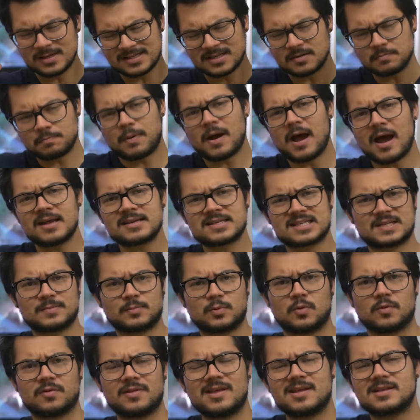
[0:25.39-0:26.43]
is it
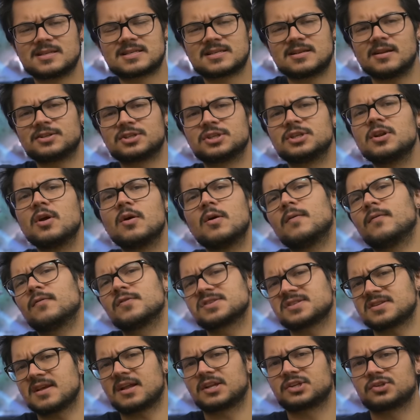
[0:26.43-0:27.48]
possible that such an
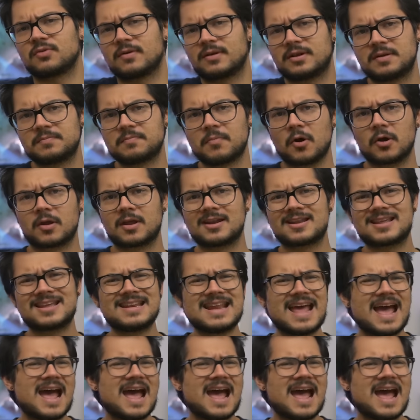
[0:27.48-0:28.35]
oversaturated market can